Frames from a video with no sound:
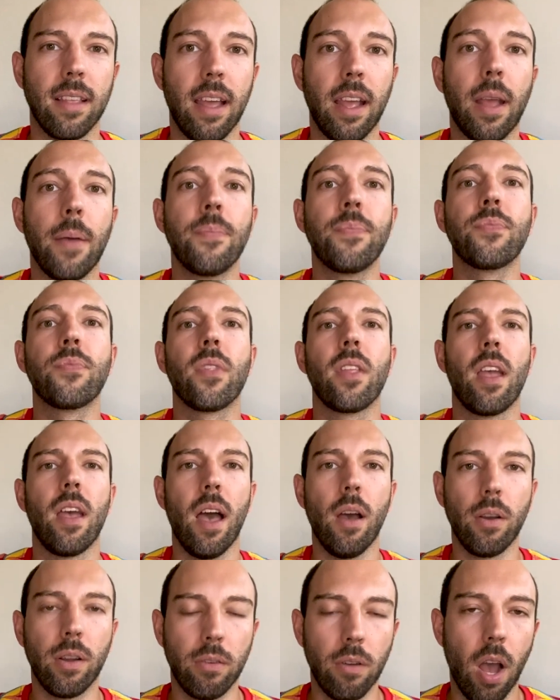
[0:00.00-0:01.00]
like
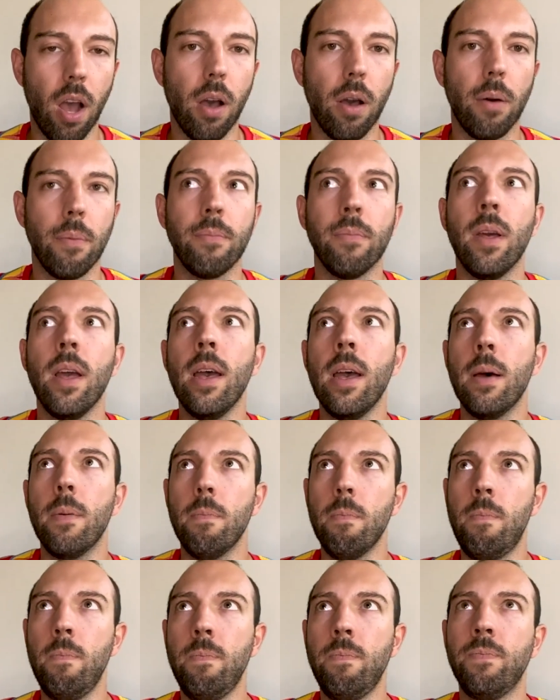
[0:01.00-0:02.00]
a, um,
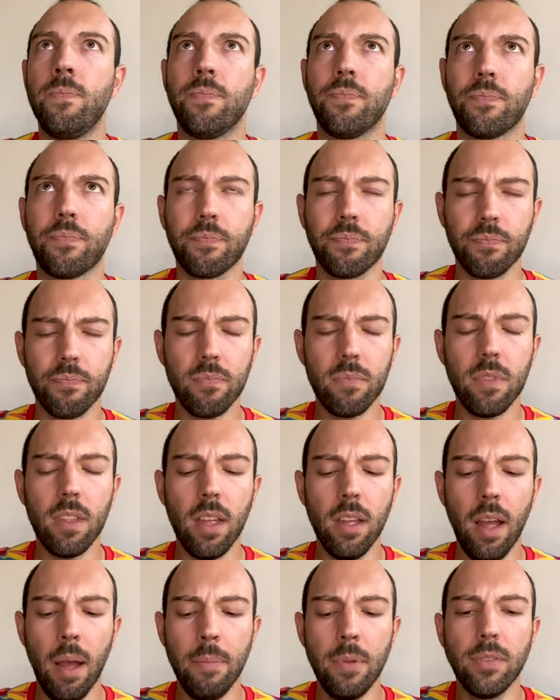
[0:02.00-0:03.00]

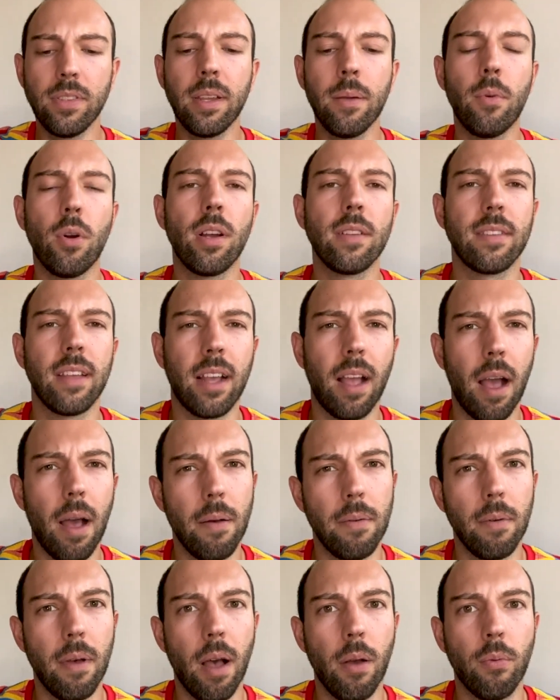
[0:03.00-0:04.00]
I'm using it more as like
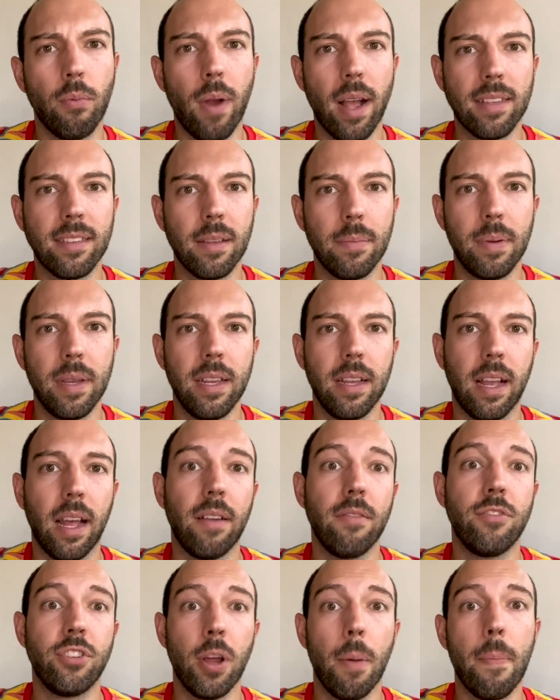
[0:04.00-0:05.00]
a, a recipe kind
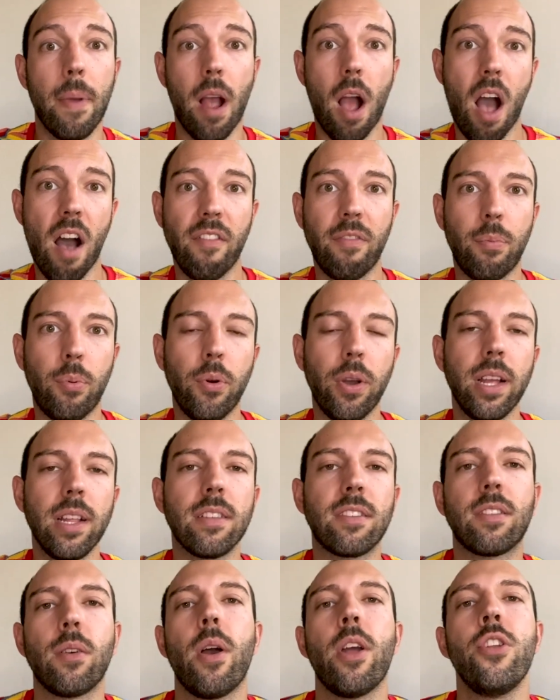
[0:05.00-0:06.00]
of jumping off
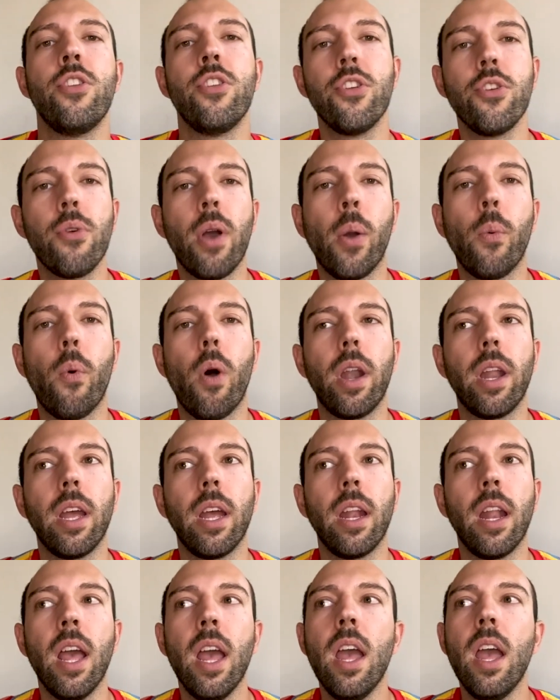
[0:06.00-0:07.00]
point. So I knew I
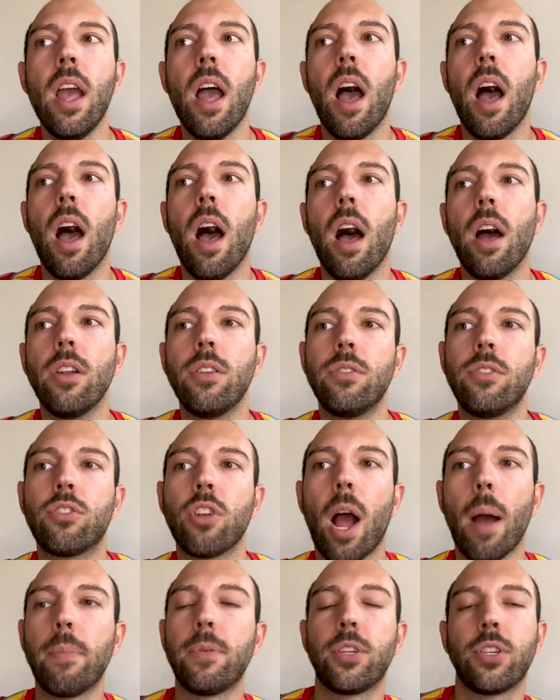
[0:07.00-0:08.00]
wanted a
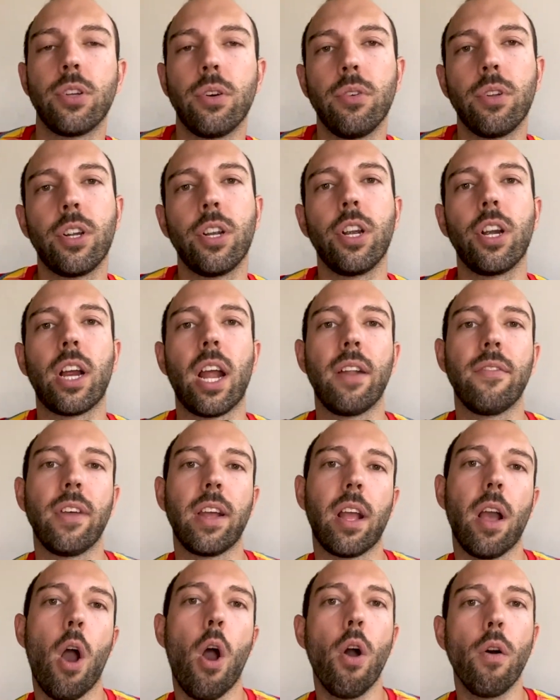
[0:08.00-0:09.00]
drop shoulder, kind of
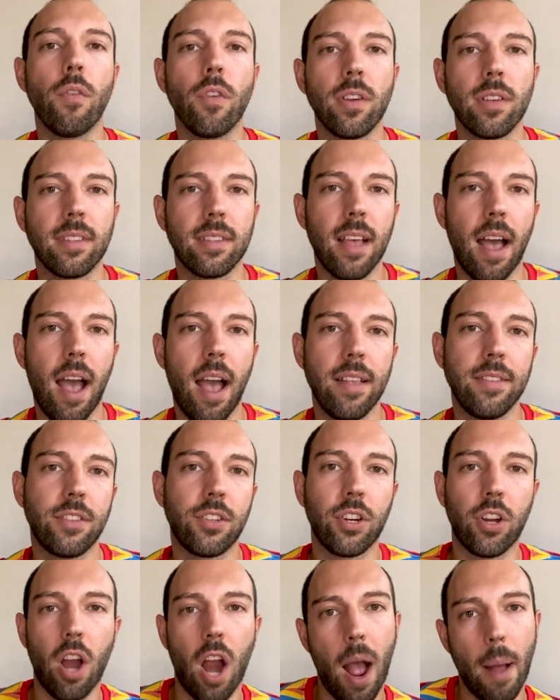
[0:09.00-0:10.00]
like
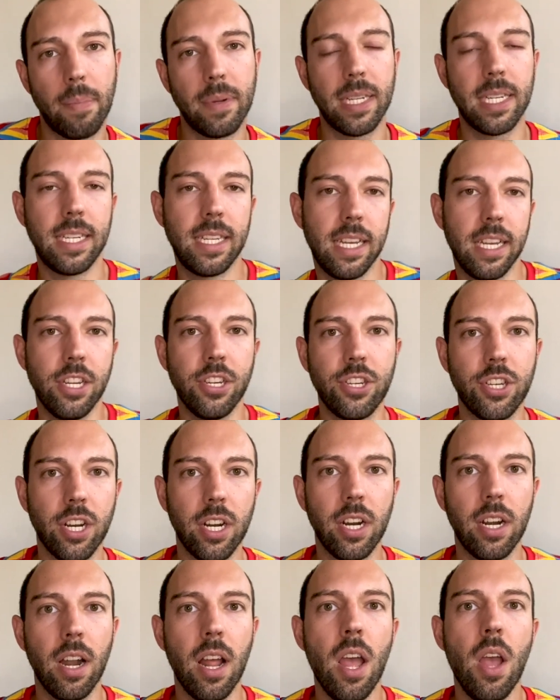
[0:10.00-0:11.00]
oversized cropped
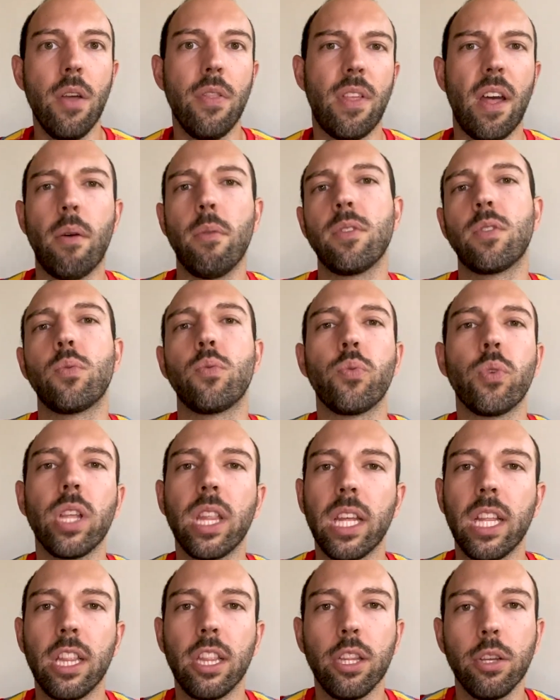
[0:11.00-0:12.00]
t-shirt that was
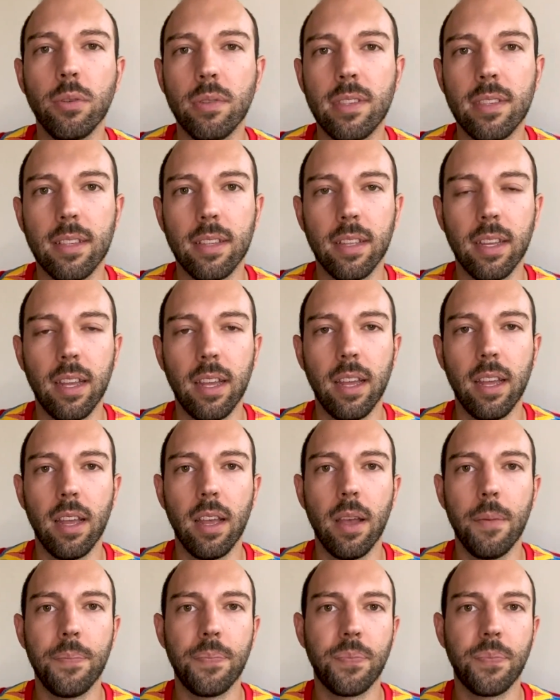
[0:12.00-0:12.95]
really loosely,